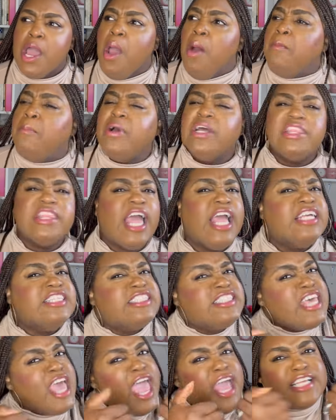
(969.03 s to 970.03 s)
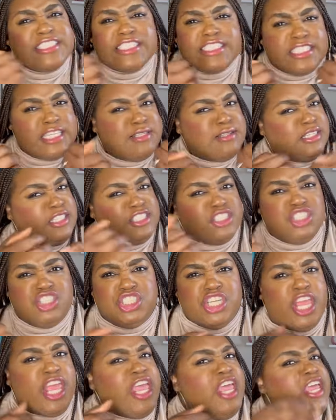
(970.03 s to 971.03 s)
but they texting and
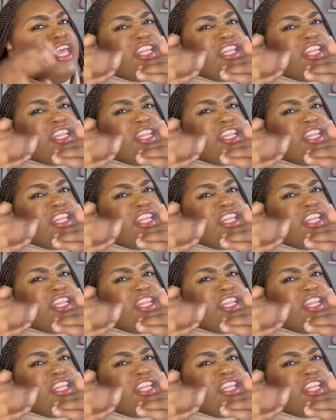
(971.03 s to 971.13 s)
shit.